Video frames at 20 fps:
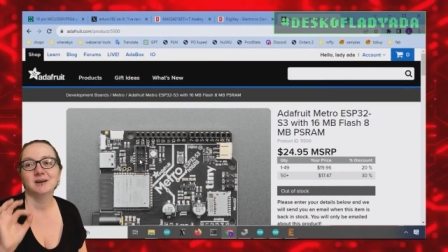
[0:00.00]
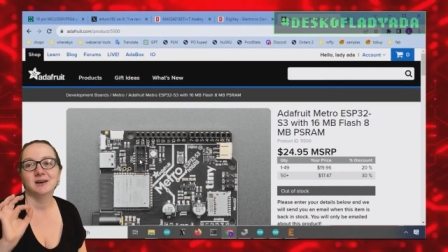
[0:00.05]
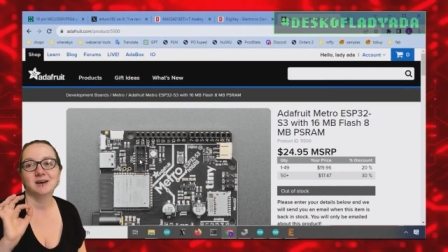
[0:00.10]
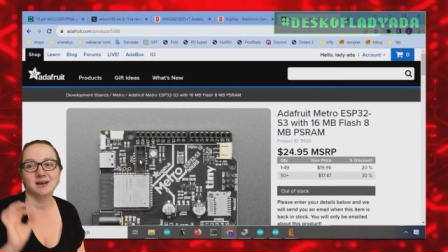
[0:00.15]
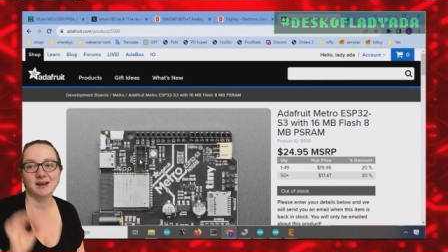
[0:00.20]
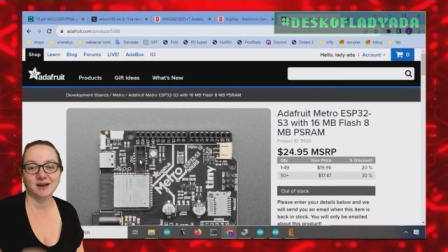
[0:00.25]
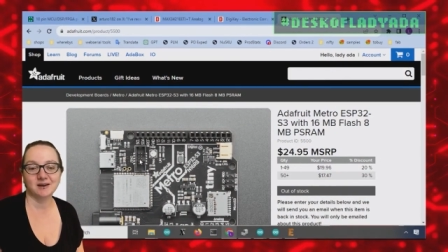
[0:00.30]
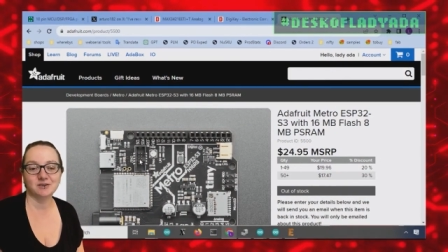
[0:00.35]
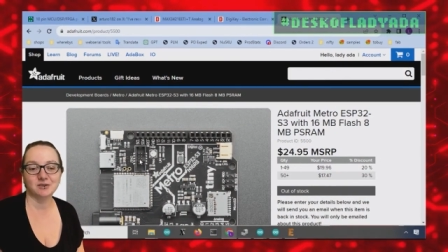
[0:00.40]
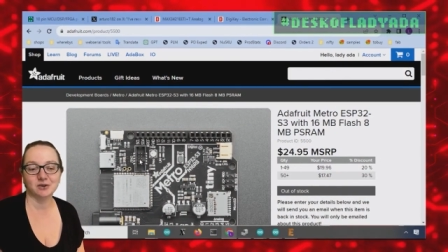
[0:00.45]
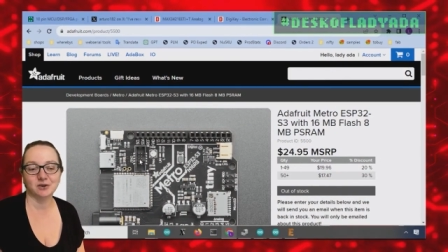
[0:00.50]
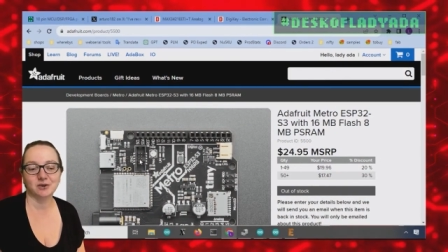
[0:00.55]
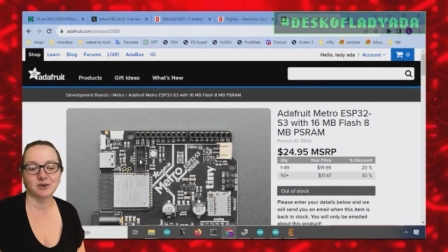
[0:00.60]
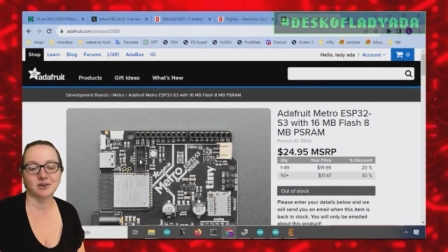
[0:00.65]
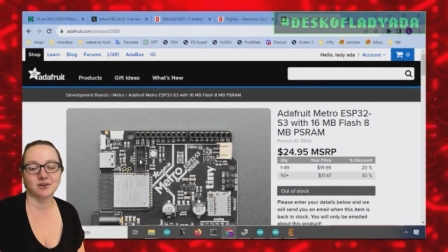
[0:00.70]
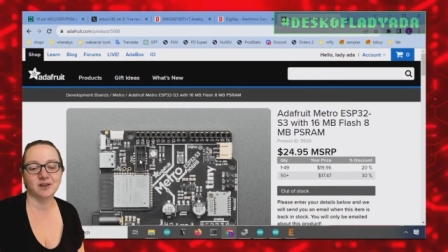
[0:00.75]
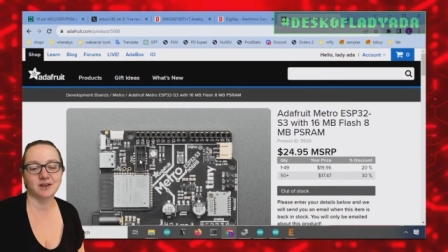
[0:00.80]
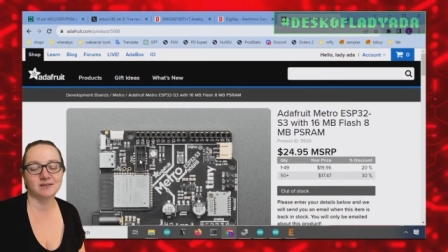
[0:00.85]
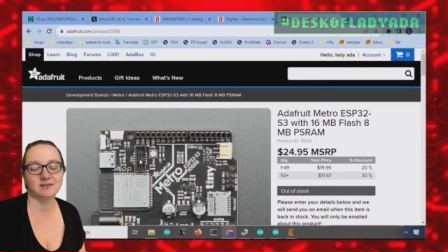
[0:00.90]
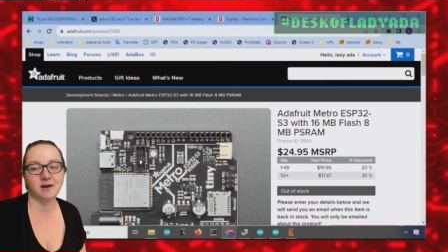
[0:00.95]
connector
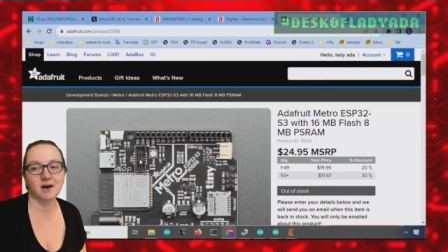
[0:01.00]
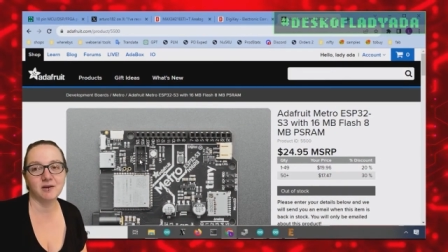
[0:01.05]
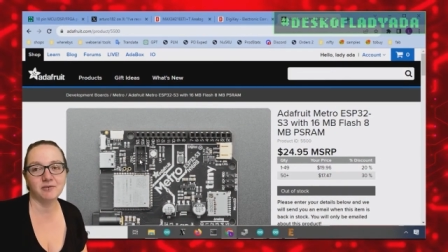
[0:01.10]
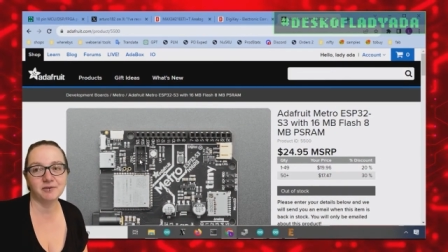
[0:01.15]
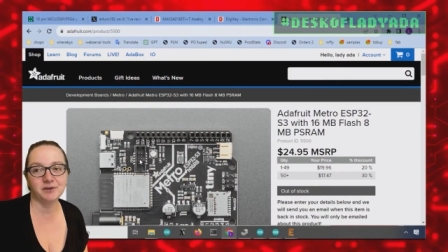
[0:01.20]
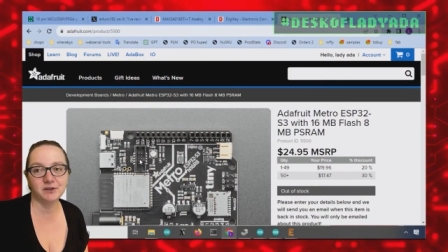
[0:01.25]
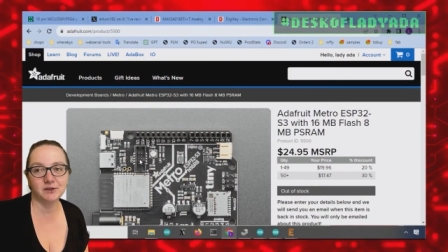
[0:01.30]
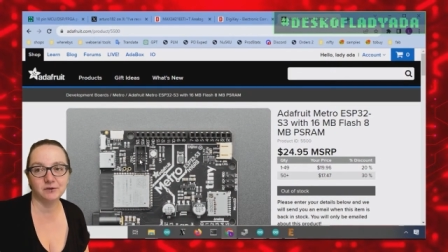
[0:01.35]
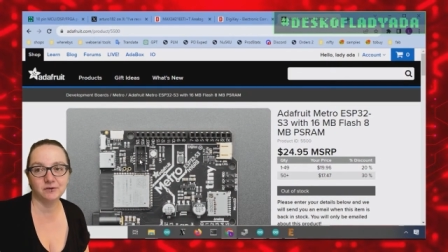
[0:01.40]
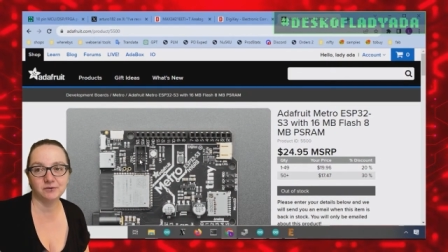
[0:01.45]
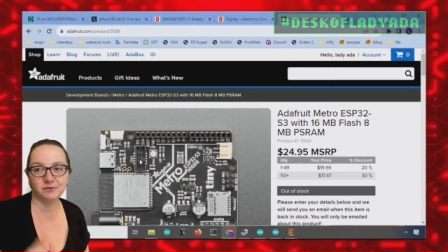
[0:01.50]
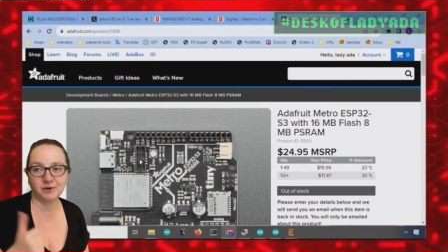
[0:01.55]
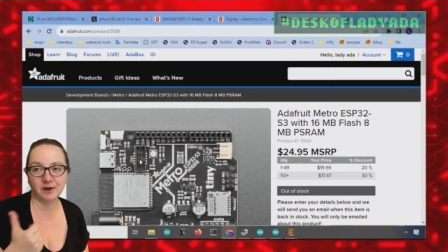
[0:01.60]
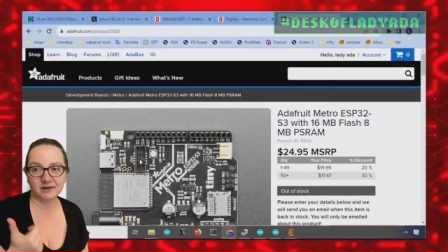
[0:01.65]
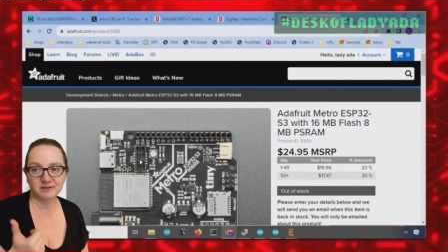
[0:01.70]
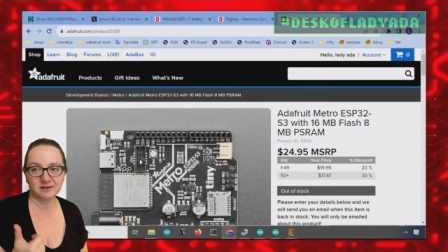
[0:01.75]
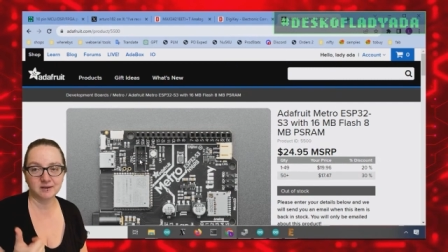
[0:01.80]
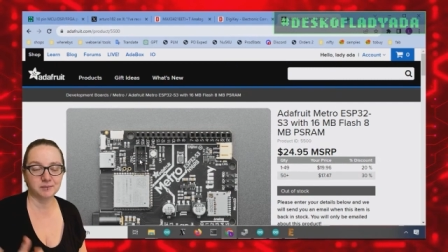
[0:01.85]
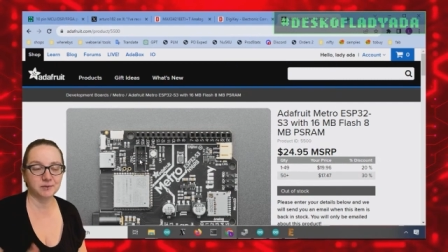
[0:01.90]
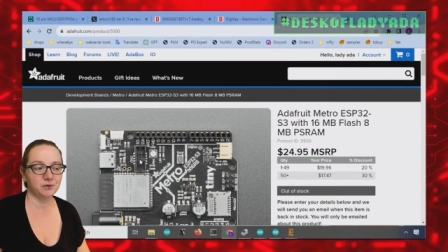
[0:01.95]
that's often used for
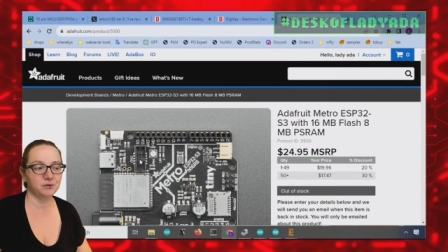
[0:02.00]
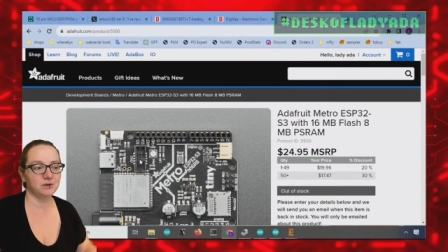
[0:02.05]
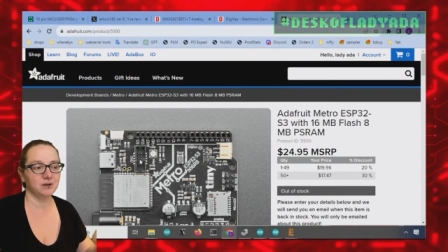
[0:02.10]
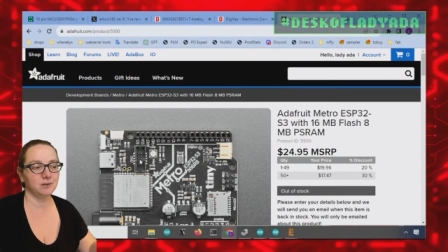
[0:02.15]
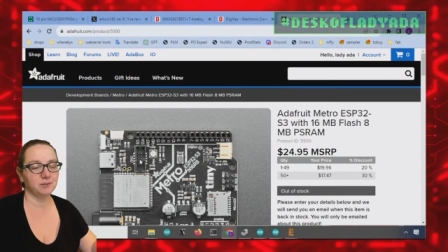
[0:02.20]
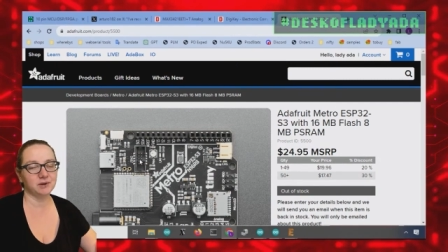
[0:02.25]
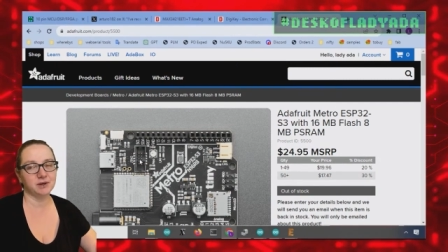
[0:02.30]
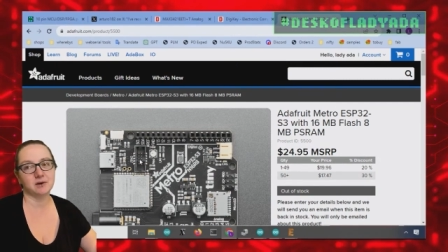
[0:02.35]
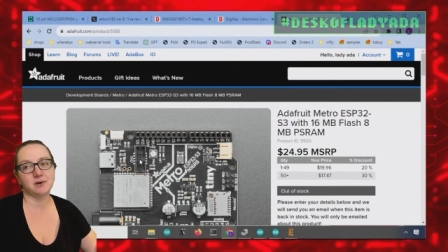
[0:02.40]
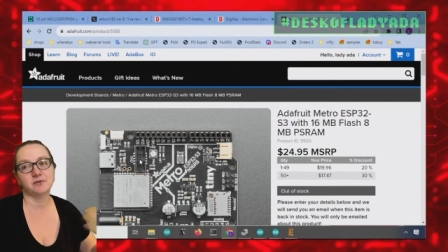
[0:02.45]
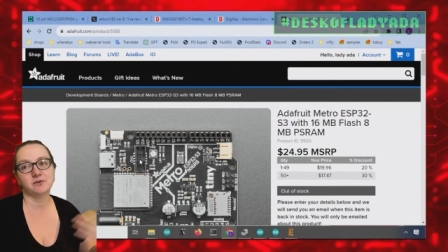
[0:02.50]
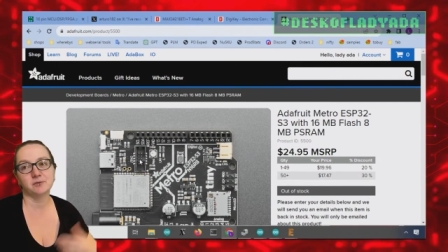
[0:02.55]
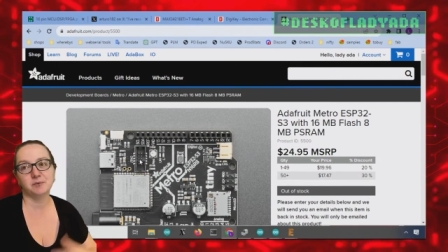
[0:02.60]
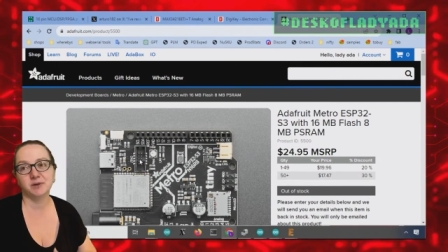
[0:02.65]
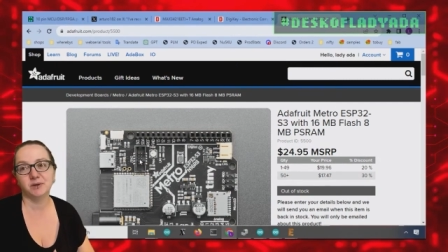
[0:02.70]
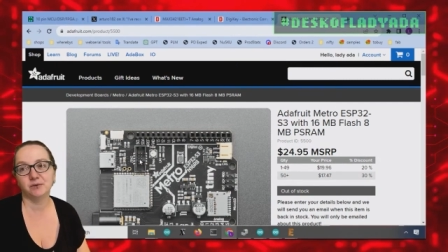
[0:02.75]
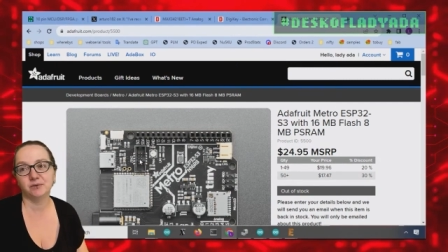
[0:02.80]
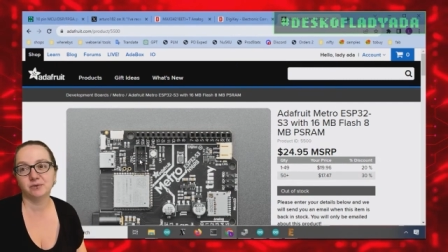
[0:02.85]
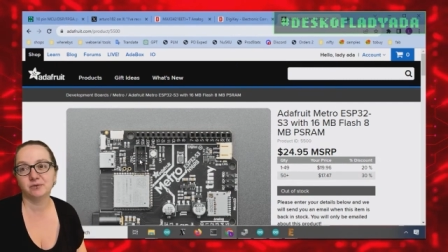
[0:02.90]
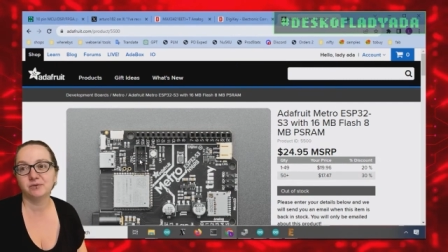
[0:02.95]
S W D, but can also
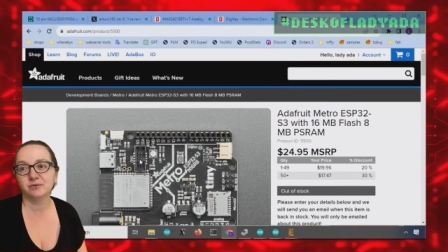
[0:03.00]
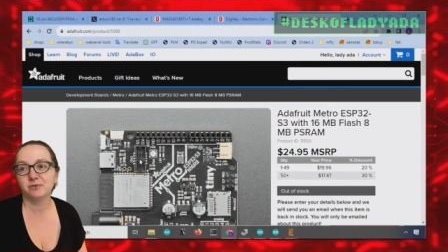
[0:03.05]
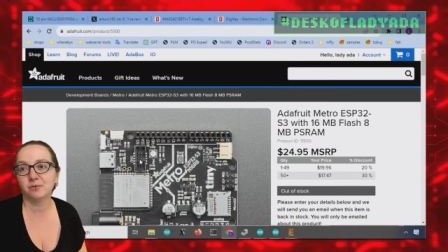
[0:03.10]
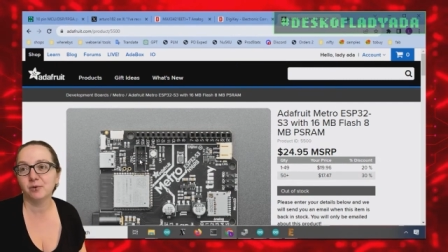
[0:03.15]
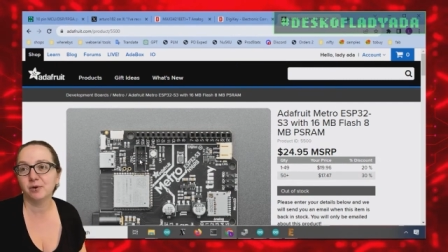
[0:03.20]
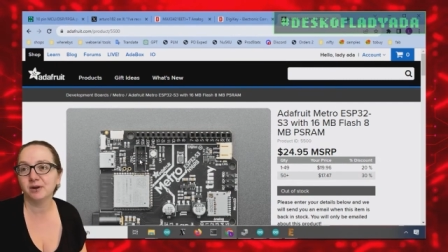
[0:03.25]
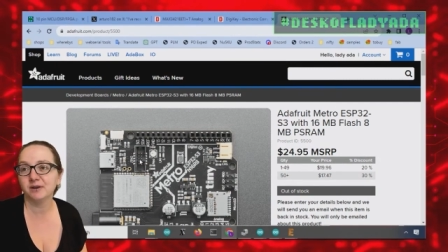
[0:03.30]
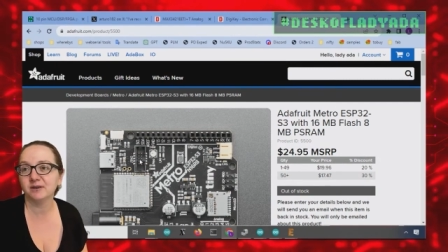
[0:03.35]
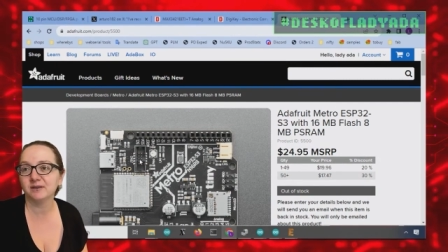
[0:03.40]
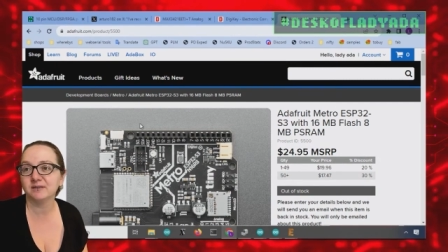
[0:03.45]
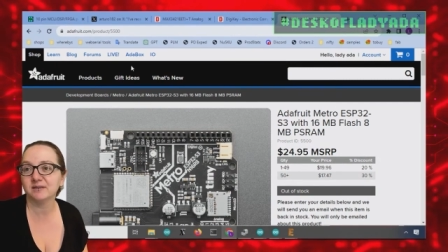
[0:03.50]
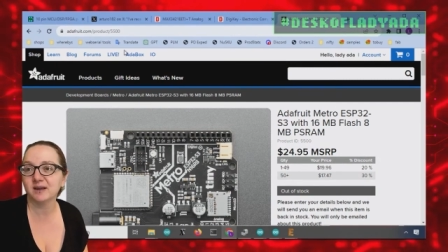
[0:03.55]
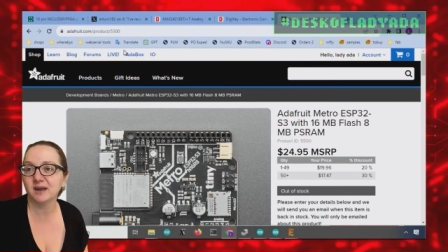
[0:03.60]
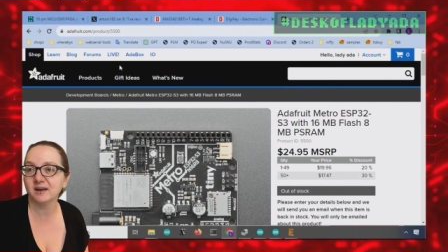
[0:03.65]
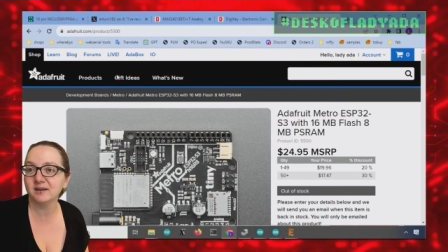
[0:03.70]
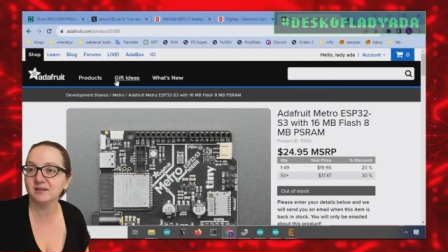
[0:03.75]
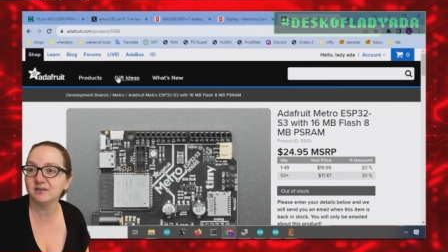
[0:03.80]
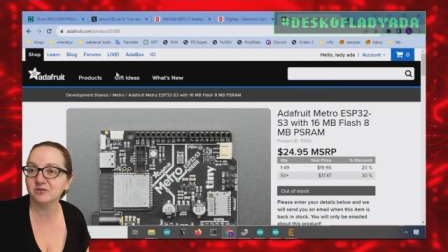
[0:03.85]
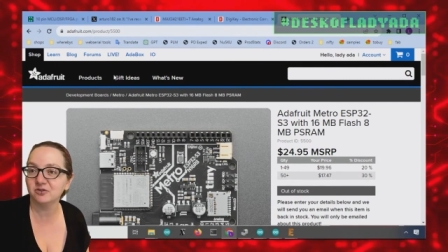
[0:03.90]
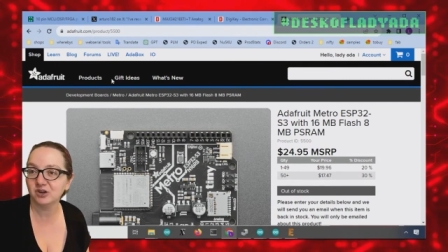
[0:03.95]
be used for, in this
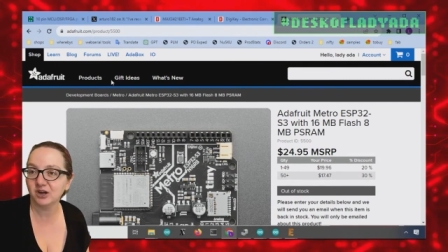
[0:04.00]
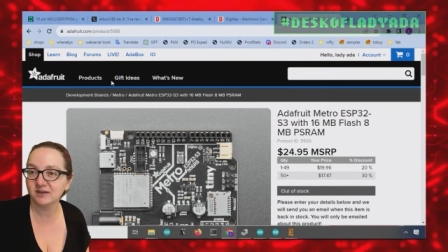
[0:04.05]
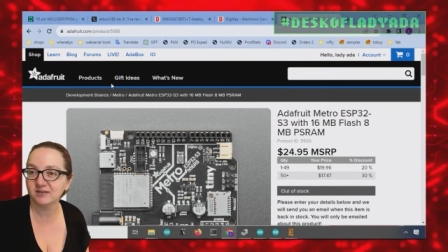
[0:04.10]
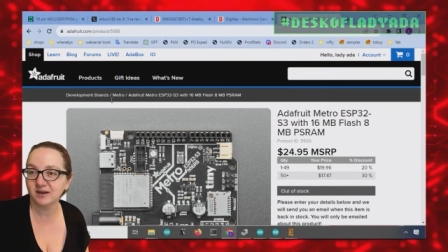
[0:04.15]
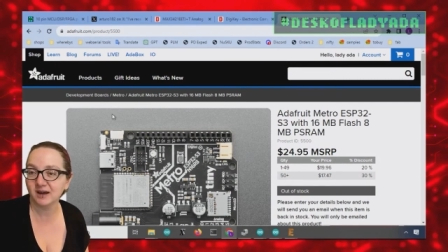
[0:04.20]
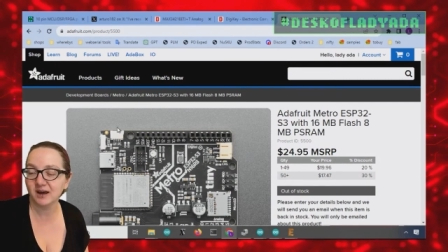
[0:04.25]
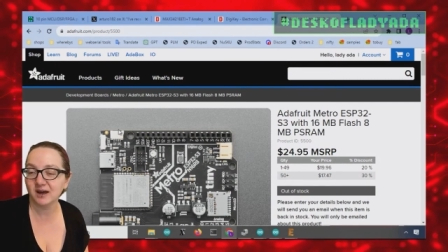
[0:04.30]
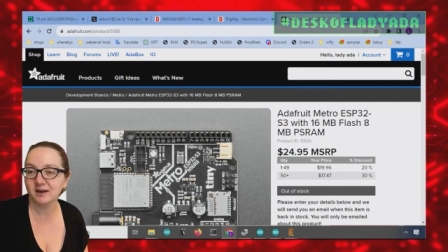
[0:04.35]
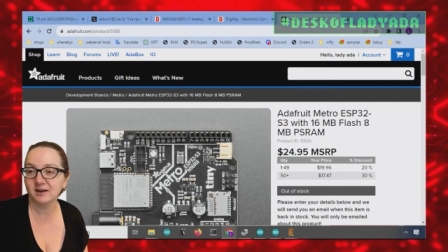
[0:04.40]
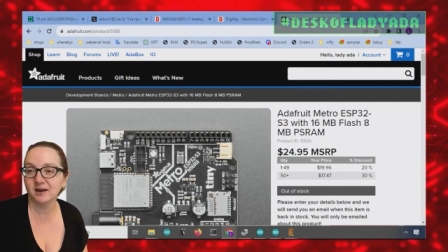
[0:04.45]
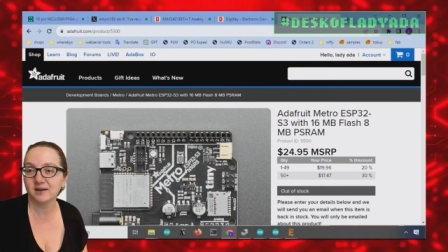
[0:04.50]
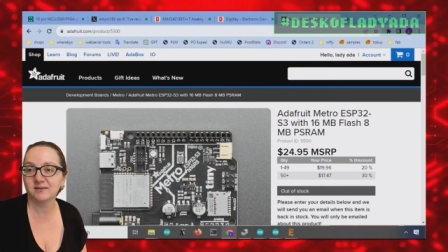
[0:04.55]
case, J tag.